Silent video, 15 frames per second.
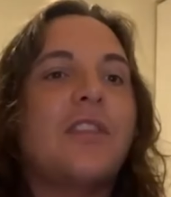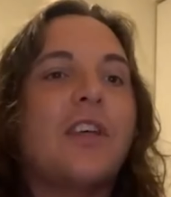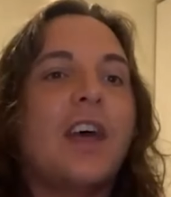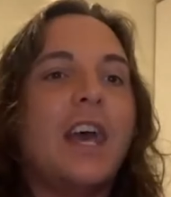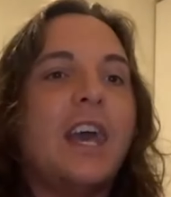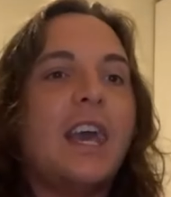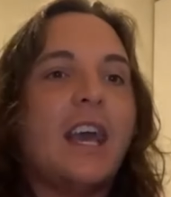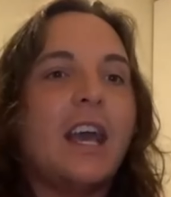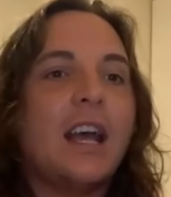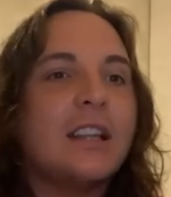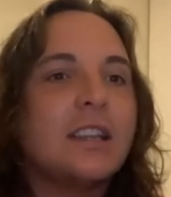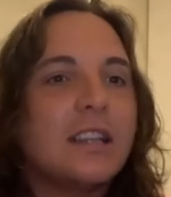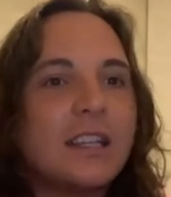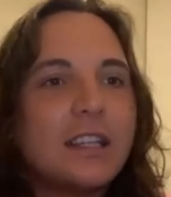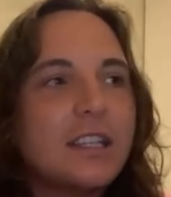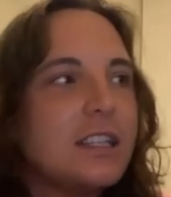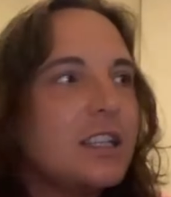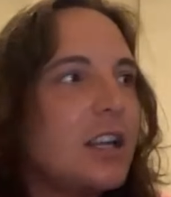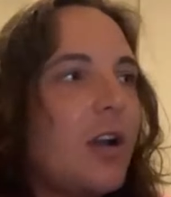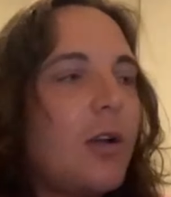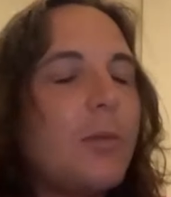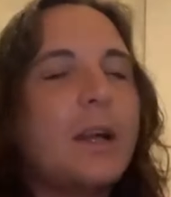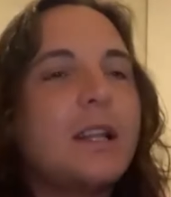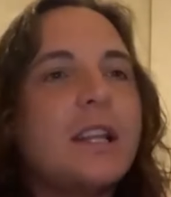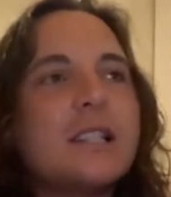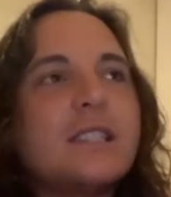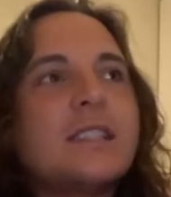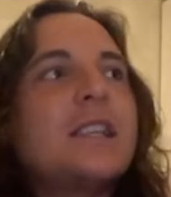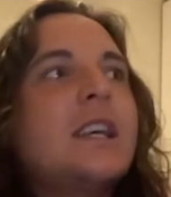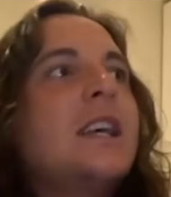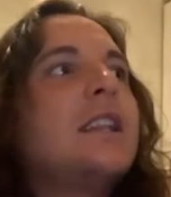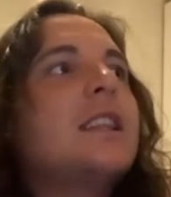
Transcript: there, and man, that's